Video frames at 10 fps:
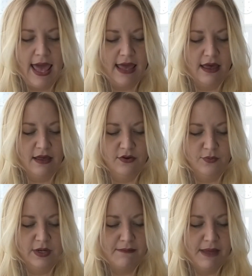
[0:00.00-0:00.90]
And
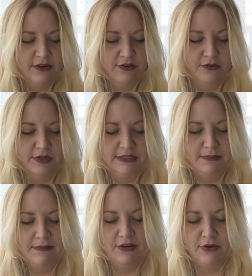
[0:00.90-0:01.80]
what I might do
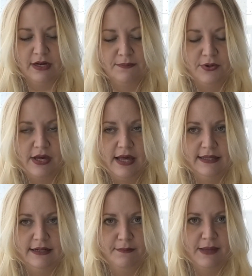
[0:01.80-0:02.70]
is maybe try to put a
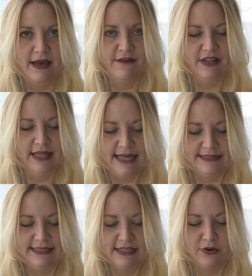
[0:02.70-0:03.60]
little bit of
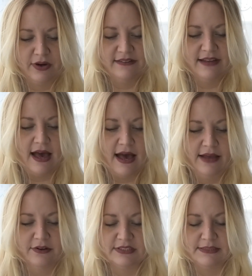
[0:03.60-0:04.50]
elastic or
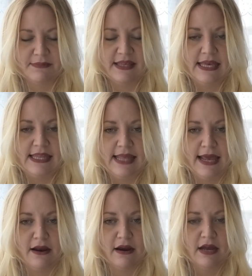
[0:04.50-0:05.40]
tie or something in
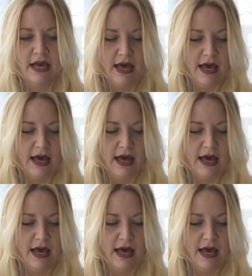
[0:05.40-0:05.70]
there